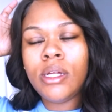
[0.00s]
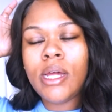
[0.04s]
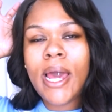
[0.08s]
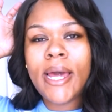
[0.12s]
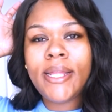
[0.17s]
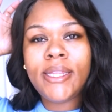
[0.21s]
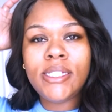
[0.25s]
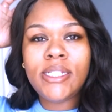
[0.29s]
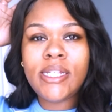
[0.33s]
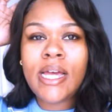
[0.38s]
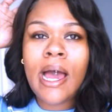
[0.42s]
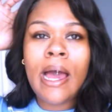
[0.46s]

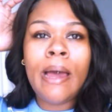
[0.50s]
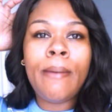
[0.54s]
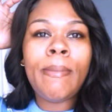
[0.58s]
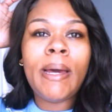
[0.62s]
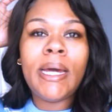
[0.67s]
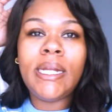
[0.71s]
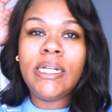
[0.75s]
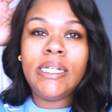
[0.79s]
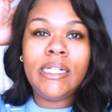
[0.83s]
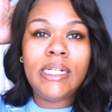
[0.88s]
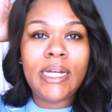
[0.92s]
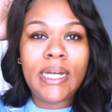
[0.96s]
at the time,
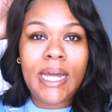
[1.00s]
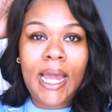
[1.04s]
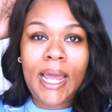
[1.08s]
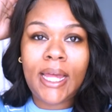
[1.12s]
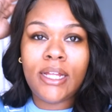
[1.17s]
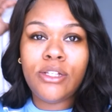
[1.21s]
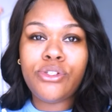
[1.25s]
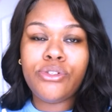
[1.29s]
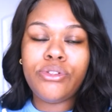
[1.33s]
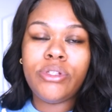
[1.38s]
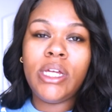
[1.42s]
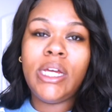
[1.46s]
I didn't
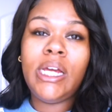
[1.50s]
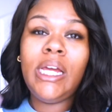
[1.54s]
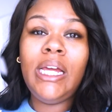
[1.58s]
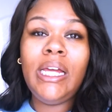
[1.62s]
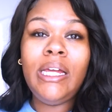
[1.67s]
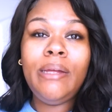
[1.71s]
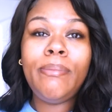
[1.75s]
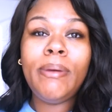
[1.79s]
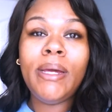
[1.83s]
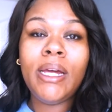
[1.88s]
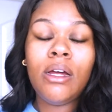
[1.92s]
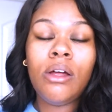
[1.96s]
answer the
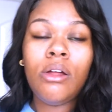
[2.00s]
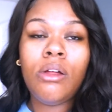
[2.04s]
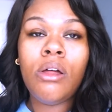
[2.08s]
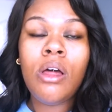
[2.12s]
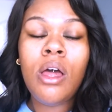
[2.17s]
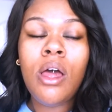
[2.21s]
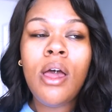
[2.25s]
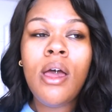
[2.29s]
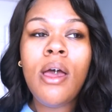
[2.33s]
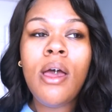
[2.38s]
email